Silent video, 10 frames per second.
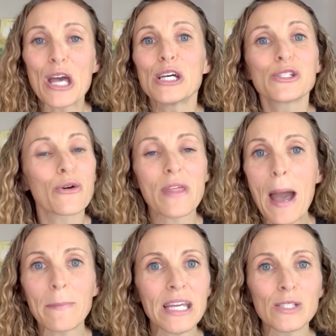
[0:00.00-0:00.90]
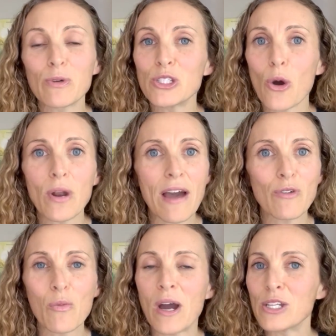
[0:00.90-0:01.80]
So that means we don't have a
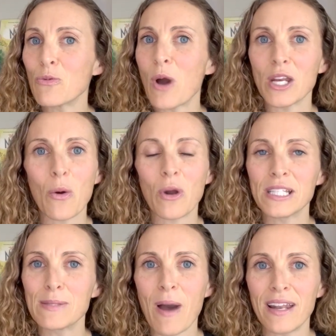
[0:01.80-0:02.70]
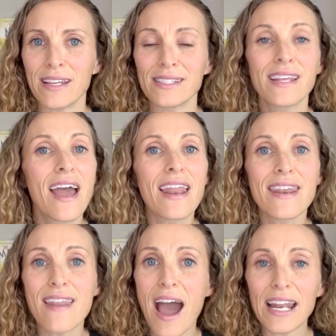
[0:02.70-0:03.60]
one-to-one correspondence.
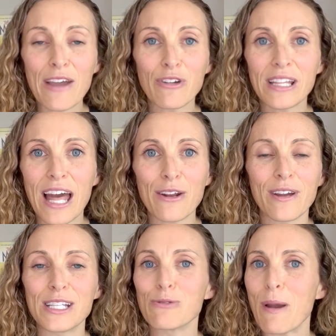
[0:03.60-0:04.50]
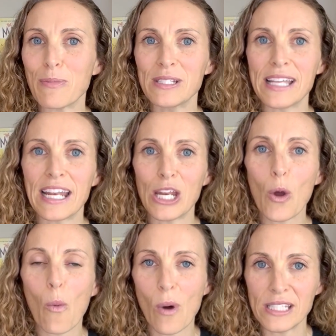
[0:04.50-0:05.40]
Not every letter is representing
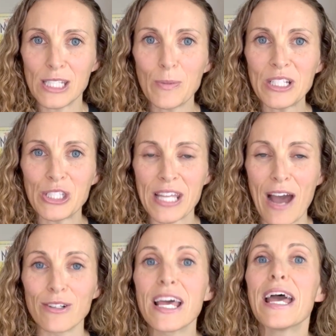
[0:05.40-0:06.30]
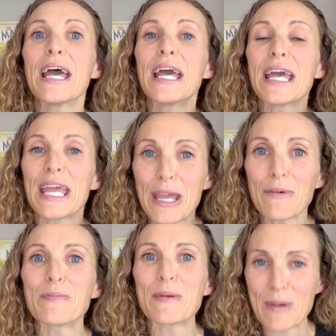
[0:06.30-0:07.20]
one speech sound. It
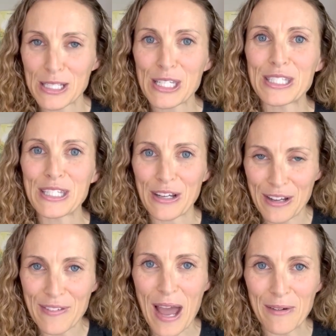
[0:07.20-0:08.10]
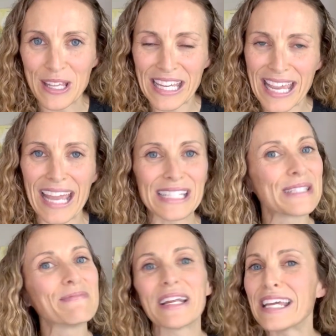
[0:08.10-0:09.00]
would be much easier if that were the case,
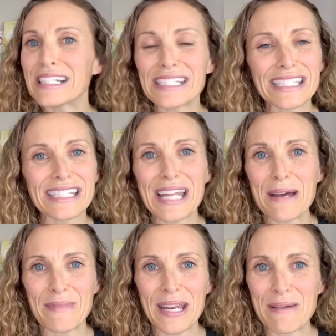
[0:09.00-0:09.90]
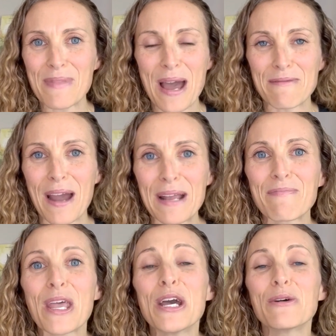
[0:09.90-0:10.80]
but English is not made up that way.
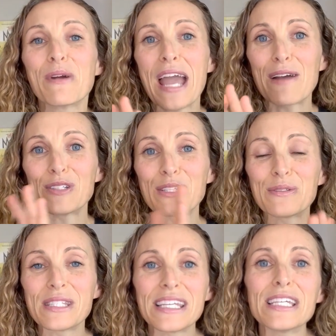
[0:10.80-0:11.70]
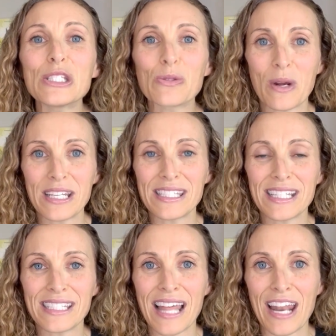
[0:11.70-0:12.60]
We have to use these
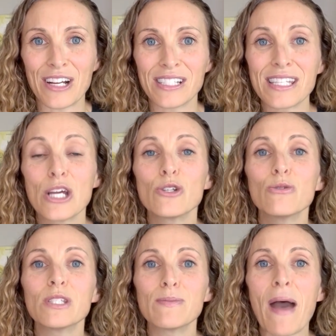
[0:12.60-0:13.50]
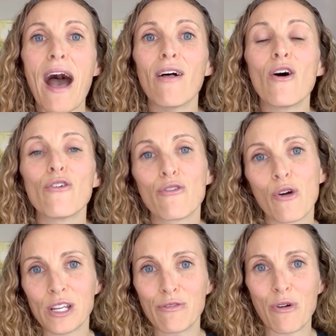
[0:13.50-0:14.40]
26 letters to spell
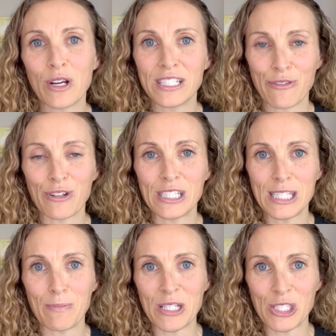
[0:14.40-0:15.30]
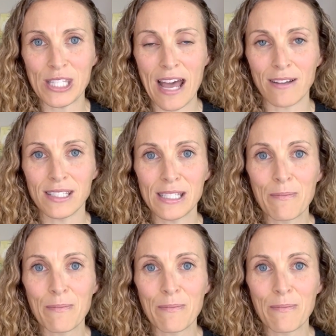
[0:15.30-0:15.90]
44 different speech sounds.